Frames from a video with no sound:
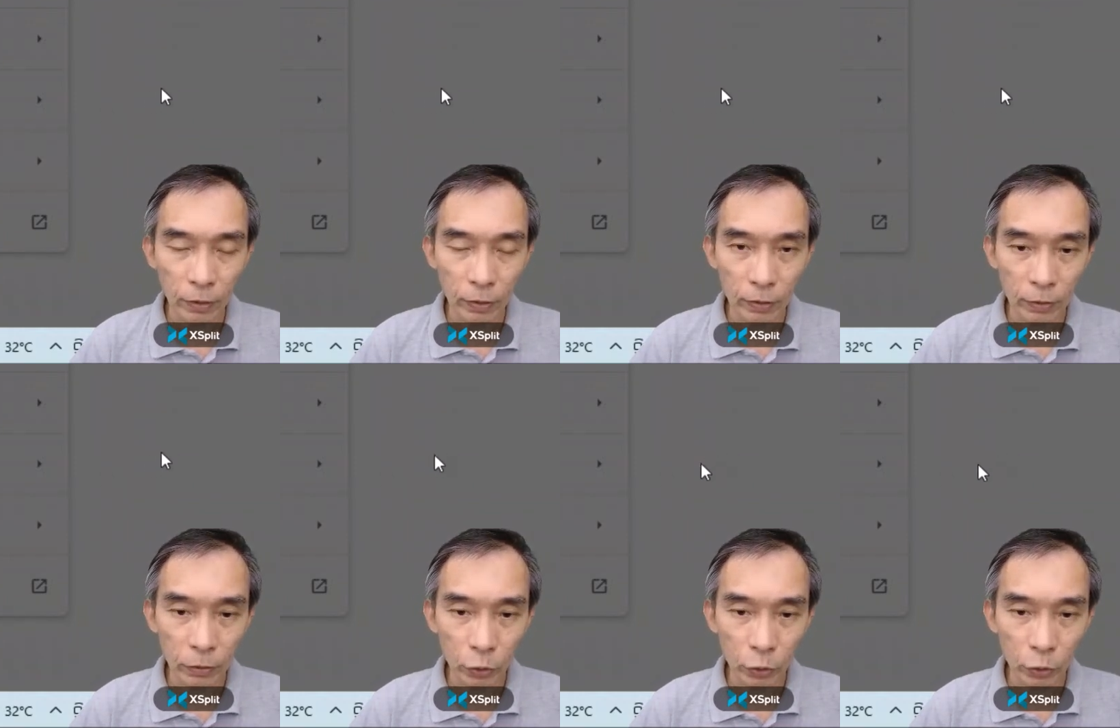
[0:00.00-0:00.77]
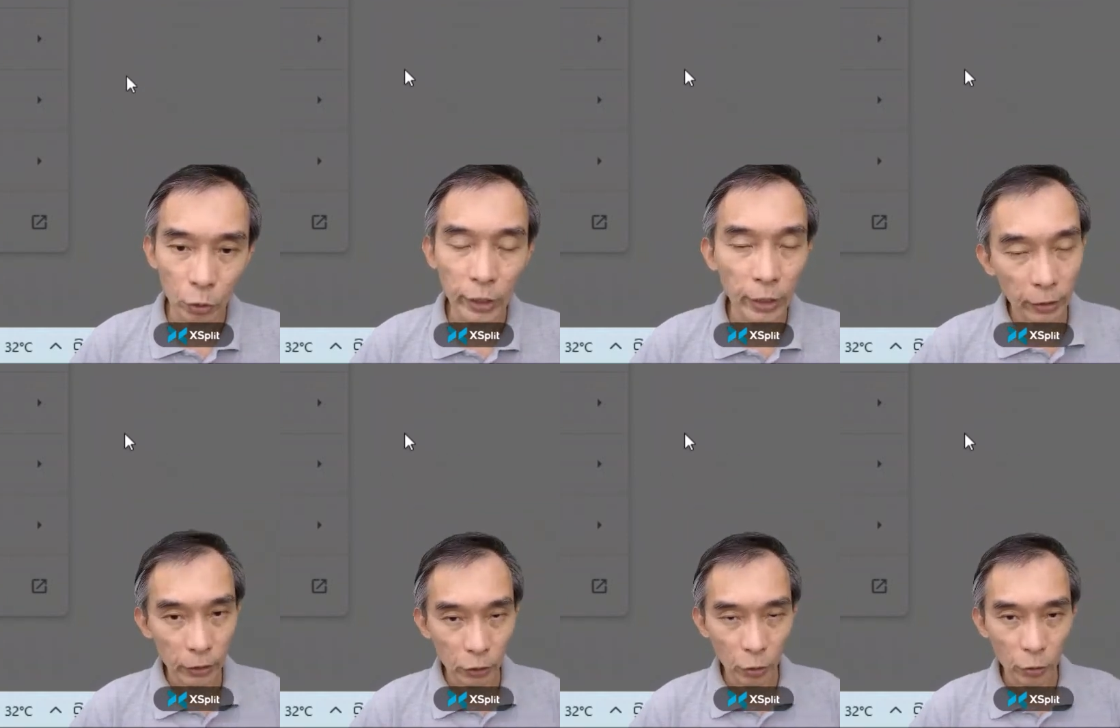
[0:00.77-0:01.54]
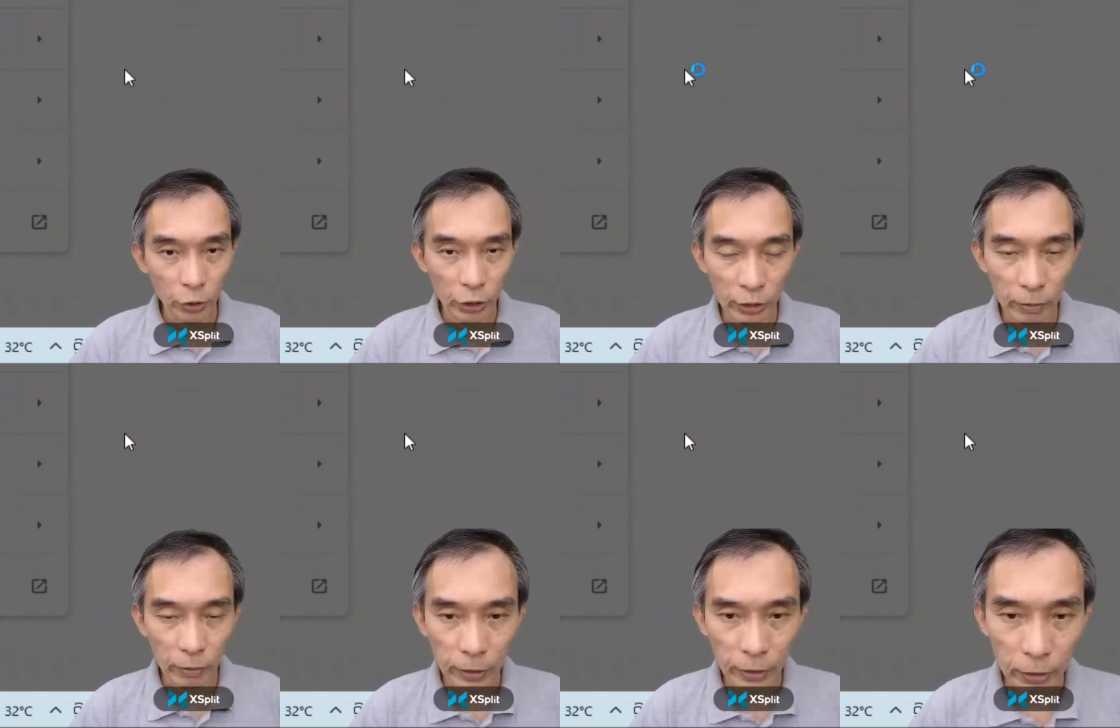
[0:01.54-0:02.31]
So that there is no disturbance
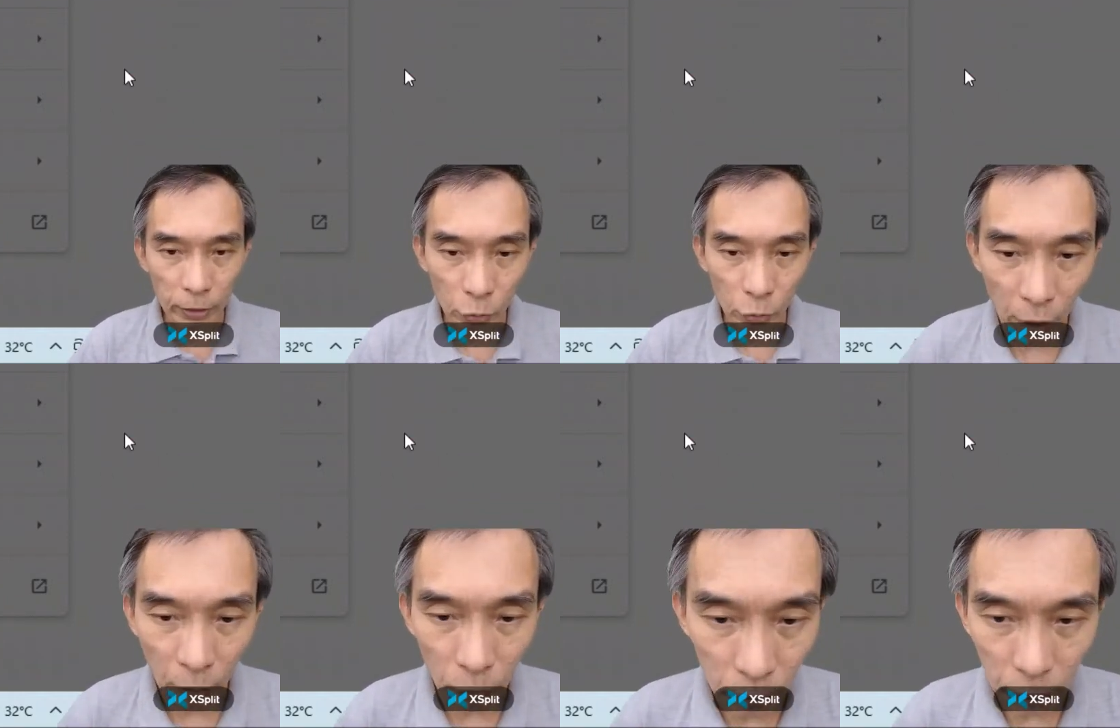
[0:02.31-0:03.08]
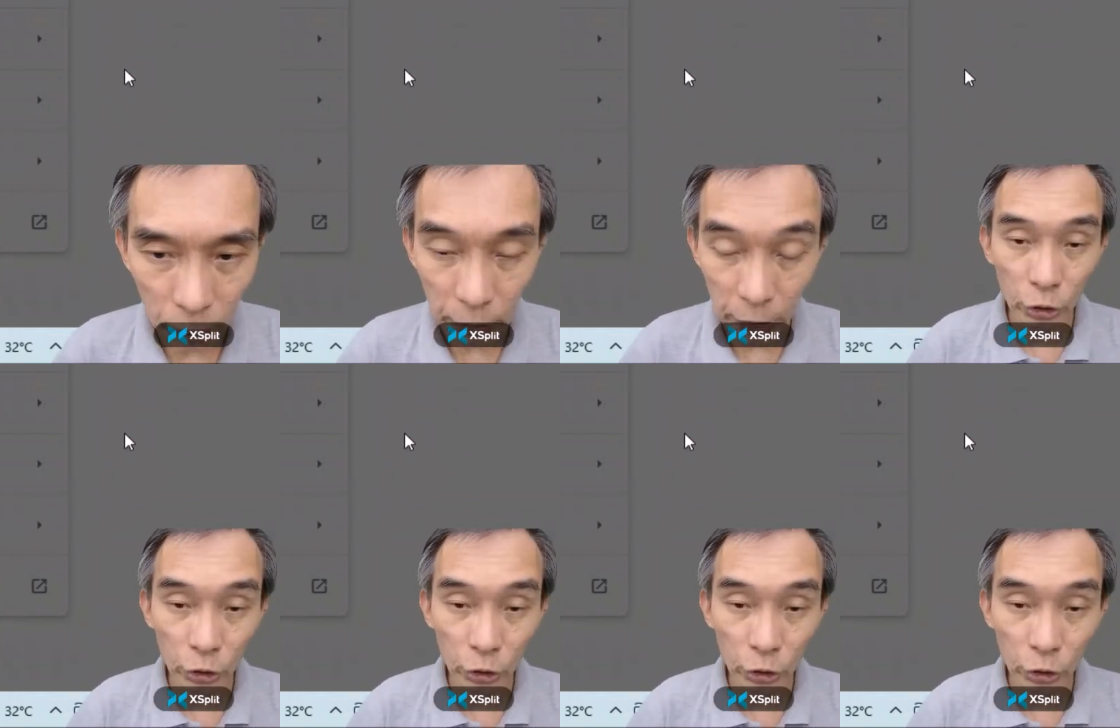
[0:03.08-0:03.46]
to our search.